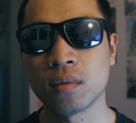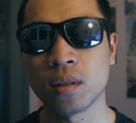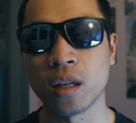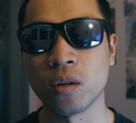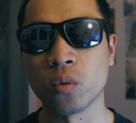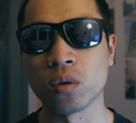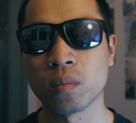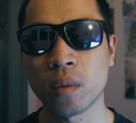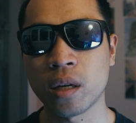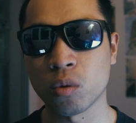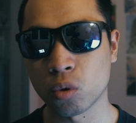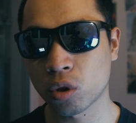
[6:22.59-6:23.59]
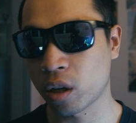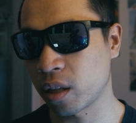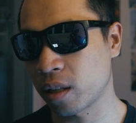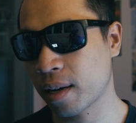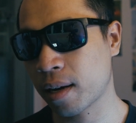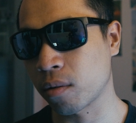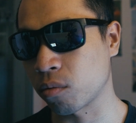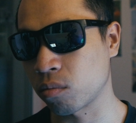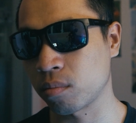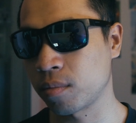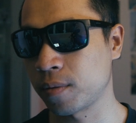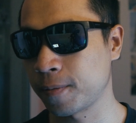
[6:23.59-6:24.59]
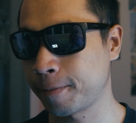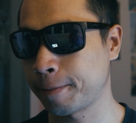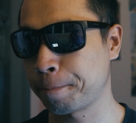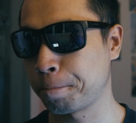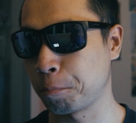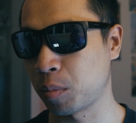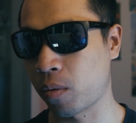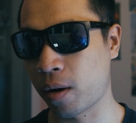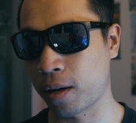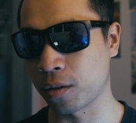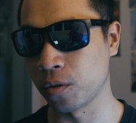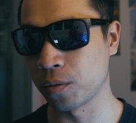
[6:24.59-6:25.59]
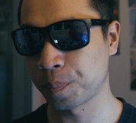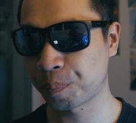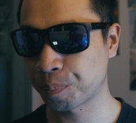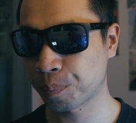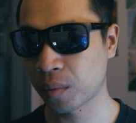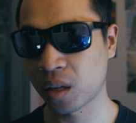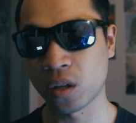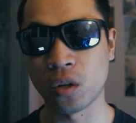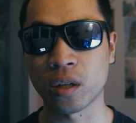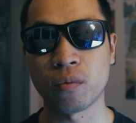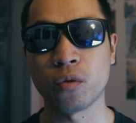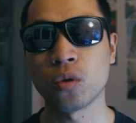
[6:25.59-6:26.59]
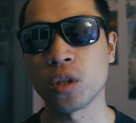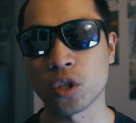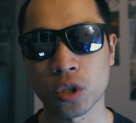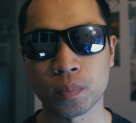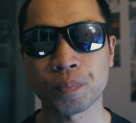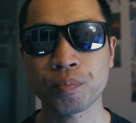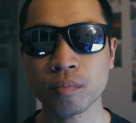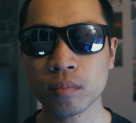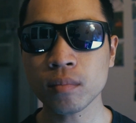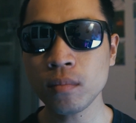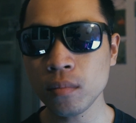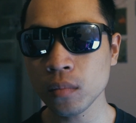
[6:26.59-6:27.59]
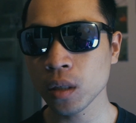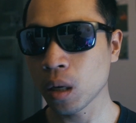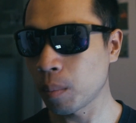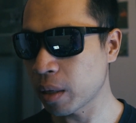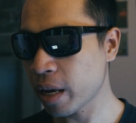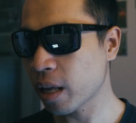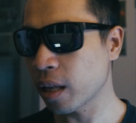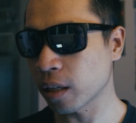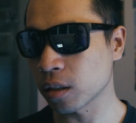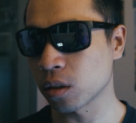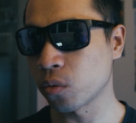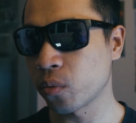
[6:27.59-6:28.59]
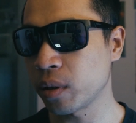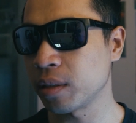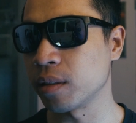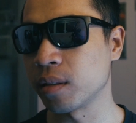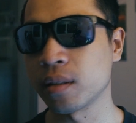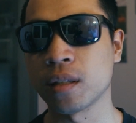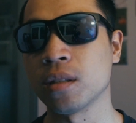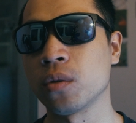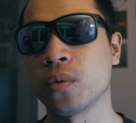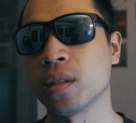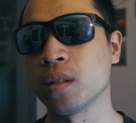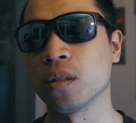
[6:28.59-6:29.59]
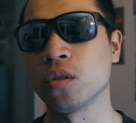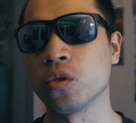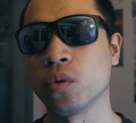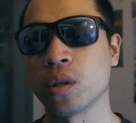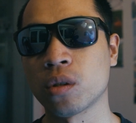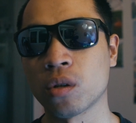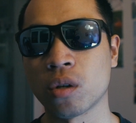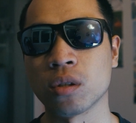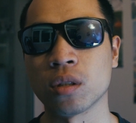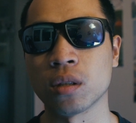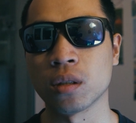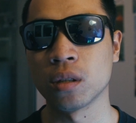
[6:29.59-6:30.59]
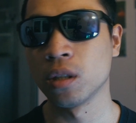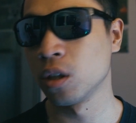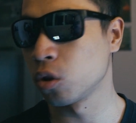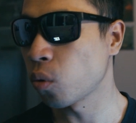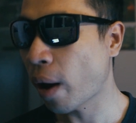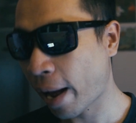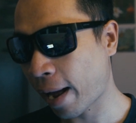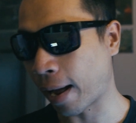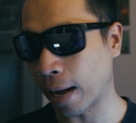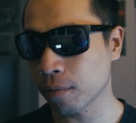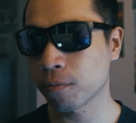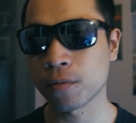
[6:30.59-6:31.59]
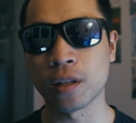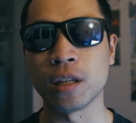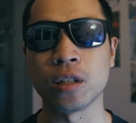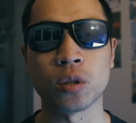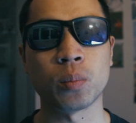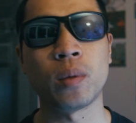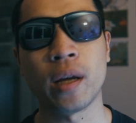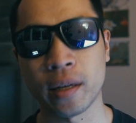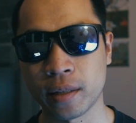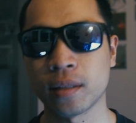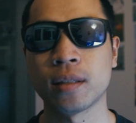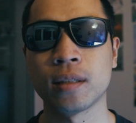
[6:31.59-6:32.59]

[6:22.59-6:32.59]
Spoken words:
It was me who shut it down so that I could look at the footage. But yeah, that's the reason. There's a reason to record on to have the Ninja Blade.